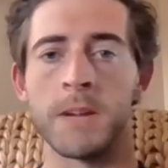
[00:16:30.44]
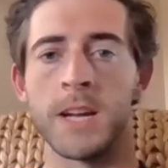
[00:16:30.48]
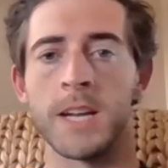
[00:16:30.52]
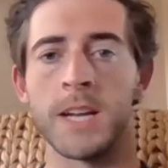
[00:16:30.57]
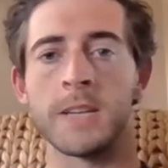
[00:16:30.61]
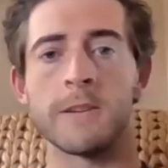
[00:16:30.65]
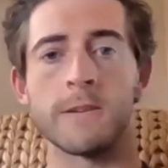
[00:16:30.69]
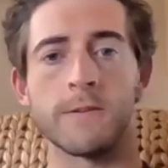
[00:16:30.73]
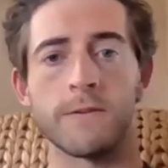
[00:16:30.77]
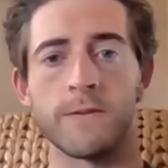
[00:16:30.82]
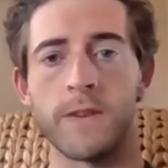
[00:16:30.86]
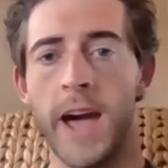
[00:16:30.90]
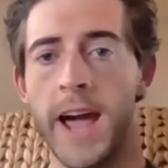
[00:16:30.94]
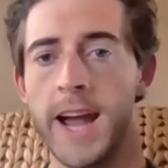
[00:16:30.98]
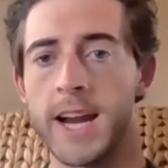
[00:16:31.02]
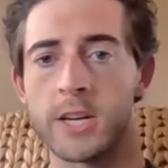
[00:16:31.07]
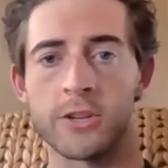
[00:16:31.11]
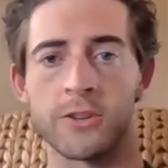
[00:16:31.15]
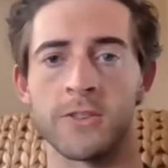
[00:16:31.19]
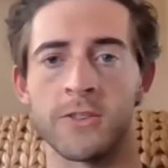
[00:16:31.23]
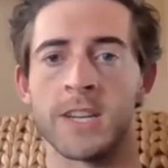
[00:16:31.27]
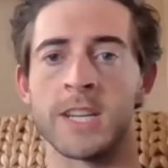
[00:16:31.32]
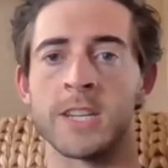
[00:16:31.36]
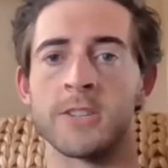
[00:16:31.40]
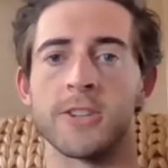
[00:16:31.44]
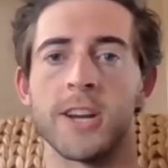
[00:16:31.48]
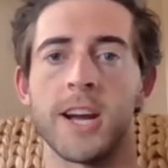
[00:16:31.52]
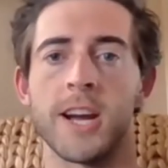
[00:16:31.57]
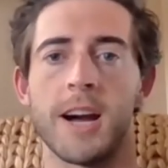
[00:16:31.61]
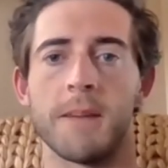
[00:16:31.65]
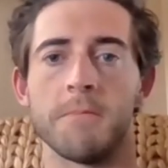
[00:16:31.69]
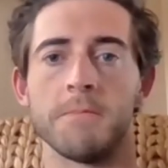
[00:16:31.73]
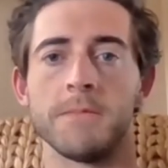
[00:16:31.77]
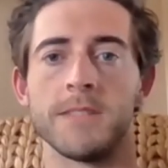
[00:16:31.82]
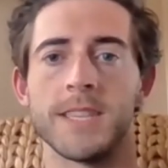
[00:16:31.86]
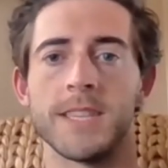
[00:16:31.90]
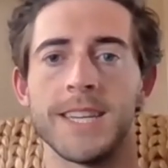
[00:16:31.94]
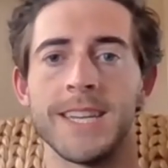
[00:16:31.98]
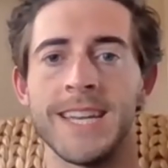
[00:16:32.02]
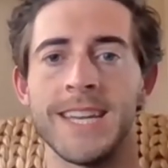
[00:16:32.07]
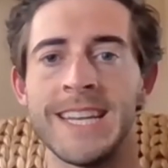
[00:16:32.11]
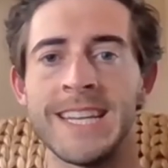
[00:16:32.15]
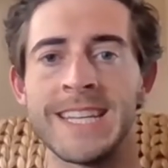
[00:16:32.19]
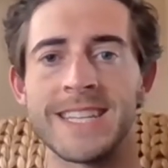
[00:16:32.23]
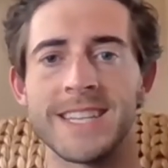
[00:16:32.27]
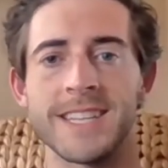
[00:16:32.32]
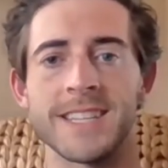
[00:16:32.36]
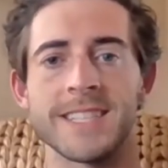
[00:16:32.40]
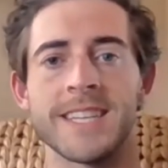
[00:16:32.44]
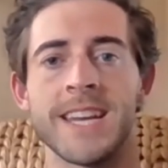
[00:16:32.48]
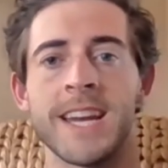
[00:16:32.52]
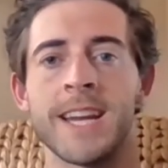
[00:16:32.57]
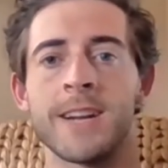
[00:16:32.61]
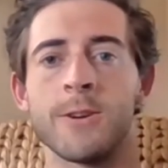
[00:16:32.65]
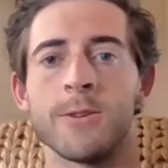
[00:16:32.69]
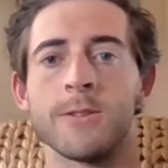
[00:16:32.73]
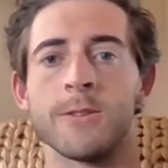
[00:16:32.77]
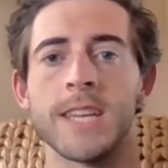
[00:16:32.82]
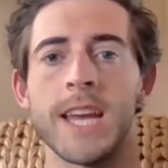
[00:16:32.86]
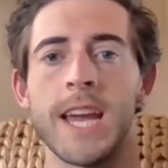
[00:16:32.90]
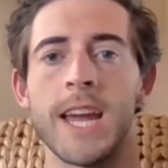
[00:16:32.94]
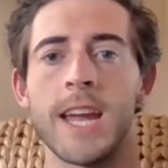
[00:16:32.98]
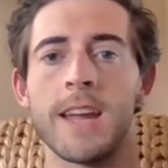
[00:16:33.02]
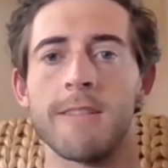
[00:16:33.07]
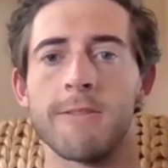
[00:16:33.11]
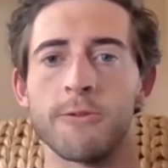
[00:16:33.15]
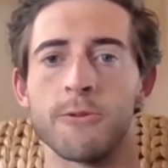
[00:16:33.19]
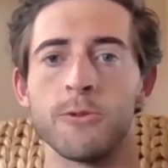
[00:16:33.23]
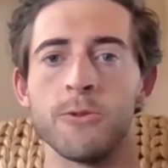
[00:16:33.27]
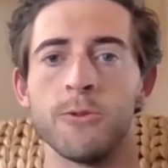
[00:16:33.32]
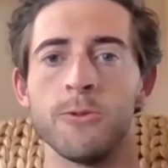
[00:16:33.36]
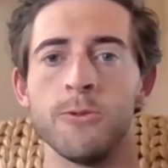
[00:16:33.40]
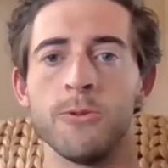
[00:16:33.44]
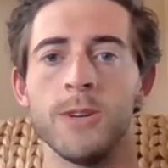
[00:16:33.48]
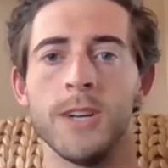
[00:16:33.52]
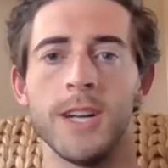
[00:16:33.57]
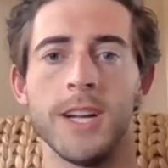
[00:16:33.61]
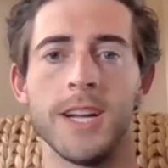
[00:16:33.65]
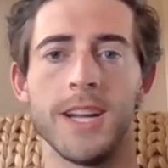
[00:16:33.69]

manufacturing jobs into San Jose through